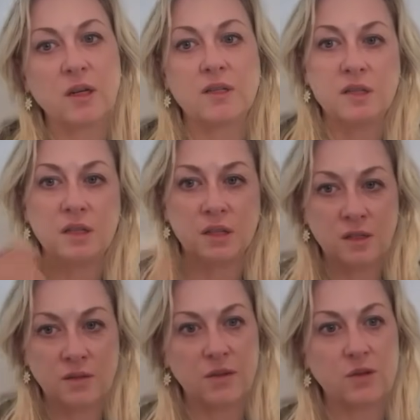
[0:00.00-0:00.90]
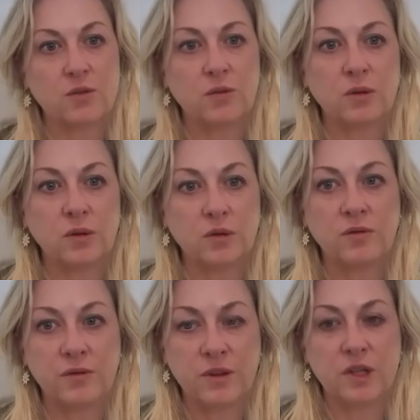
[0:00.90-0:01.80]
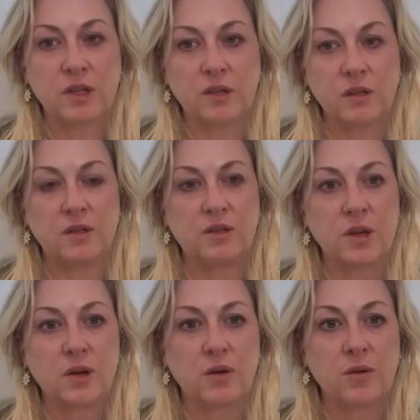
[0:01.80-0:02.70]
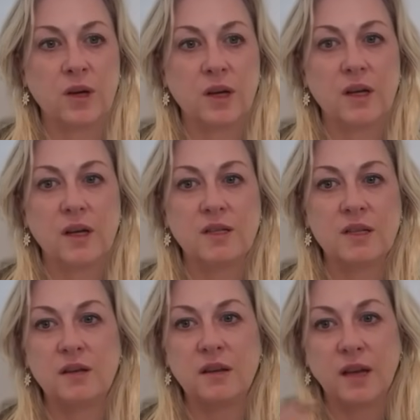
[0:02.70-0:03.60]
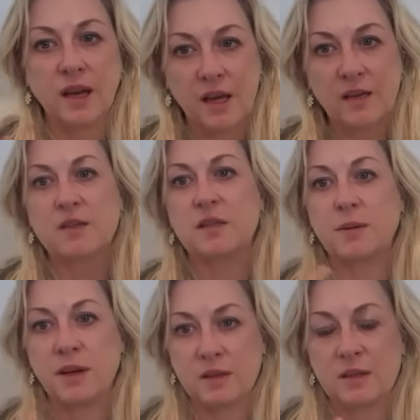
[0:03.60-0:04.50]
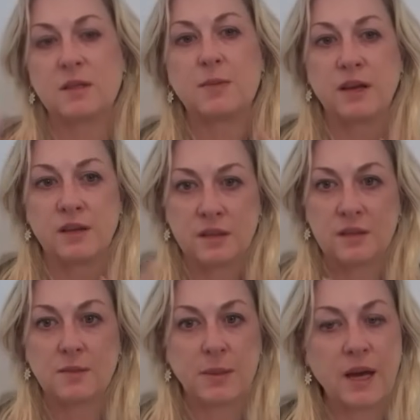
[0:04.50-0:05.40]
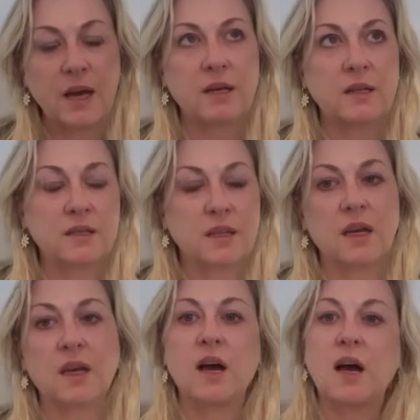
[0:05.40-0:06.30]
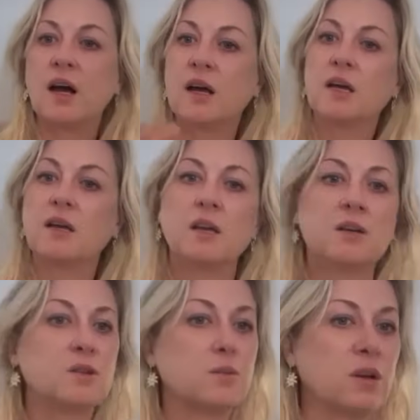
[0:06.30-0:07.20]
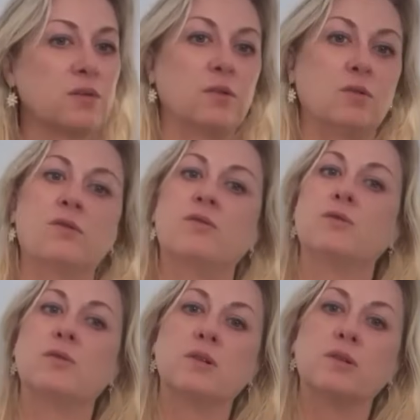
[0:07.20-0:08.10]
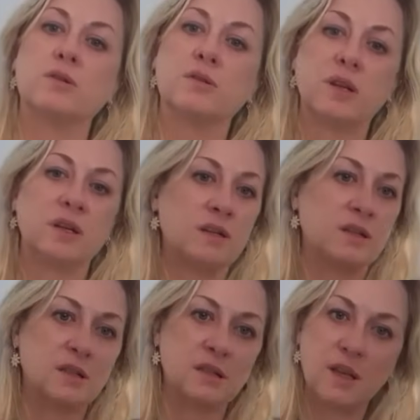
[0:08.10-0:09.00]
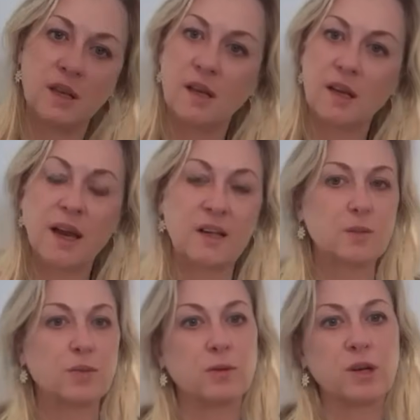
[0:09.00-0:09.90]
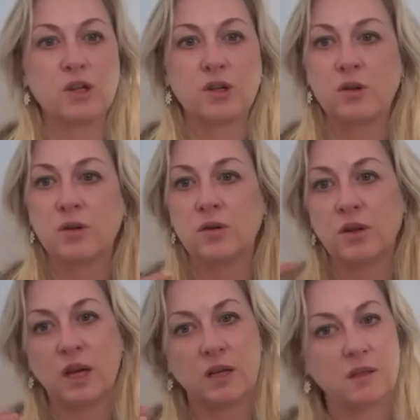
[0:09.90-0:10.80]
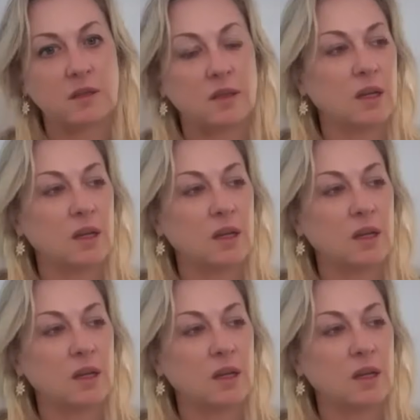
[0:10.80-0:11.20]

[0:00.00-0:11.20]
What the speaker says: it's individual vision. So it's not like, hey, this is bad, this is bad, this is bad. It's like, here's my view of the world, and it's aspirational, and